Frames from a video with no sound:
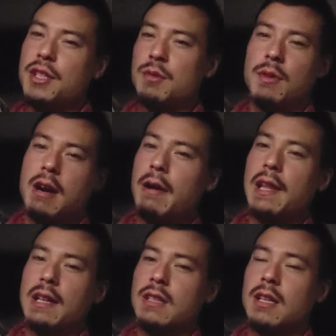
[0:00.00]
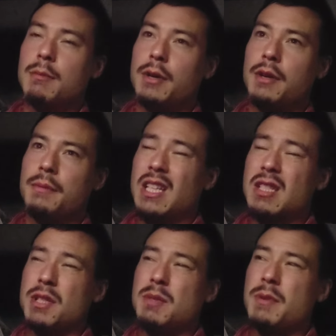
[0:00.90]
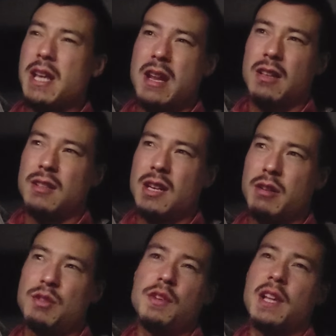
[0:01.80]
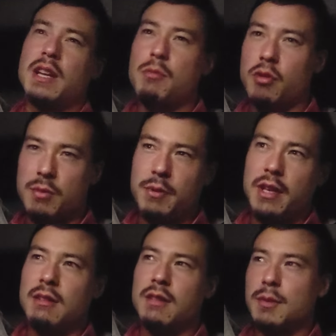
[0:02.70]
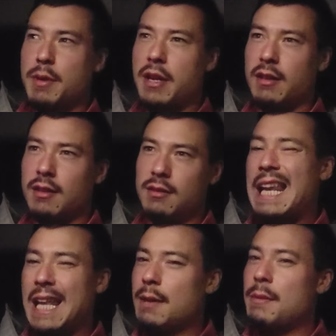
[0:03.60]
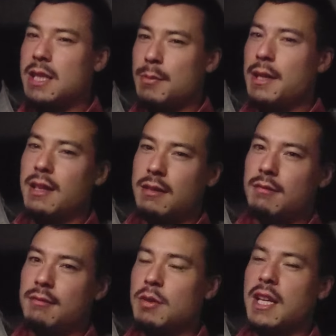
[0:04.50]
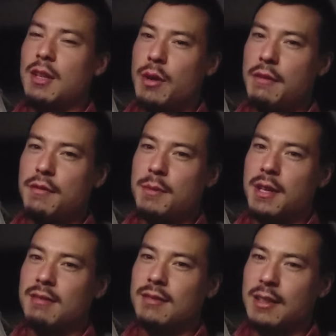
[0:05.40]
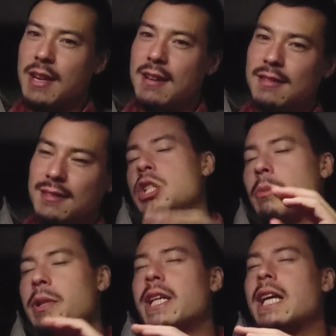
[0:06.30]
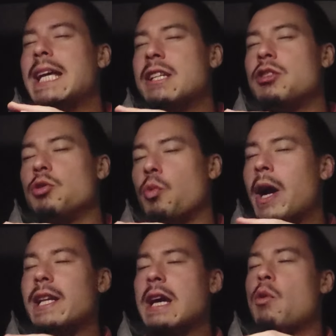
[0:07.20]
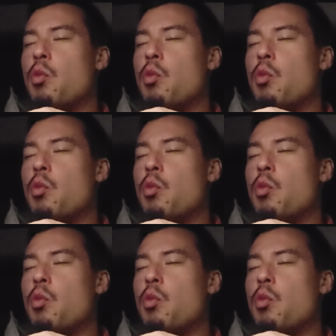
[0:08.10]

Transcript: just with how I like to hit a ball. Guess I'm a spin addict. I always feel like more spin is better. I like my spin. Don't take it away from me, okay? So I'm gonna get into right now